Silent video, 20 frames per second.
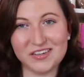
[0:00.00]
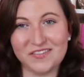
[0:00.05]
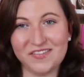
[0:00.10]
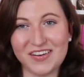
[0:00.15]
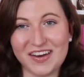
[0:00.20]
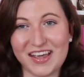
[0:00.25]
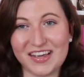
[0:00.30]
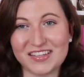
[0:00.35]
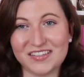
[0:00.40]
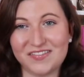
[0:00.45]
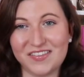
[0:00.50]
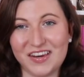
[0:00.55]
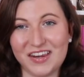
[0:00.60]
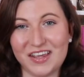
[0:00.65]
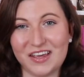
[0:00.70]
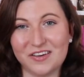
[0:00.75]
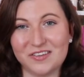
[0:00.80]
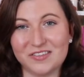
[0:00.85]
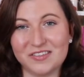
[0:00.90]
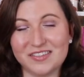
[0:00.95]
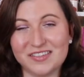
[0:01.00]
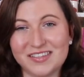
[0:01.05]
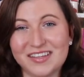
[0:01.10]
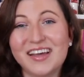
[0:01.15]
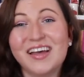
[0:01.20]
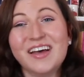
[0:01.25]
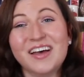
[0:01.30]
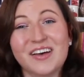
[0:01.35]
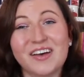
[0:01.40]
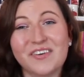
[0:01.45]
in my next videos.
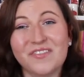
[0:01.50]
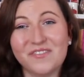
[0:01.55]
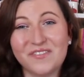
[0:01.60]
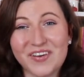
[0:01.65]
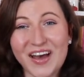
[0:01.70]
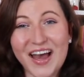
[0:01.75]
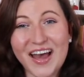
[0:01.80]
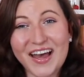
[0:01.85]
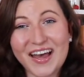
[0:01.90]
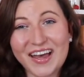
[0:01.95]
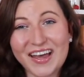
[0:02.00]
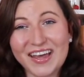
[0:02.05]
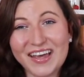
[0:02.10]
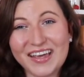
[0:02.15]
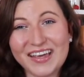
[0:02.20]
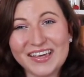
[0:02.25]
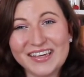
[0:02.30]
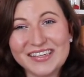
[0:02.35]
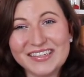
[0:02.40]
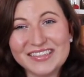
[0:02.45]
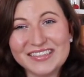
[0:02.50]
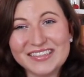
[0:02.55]
Bye!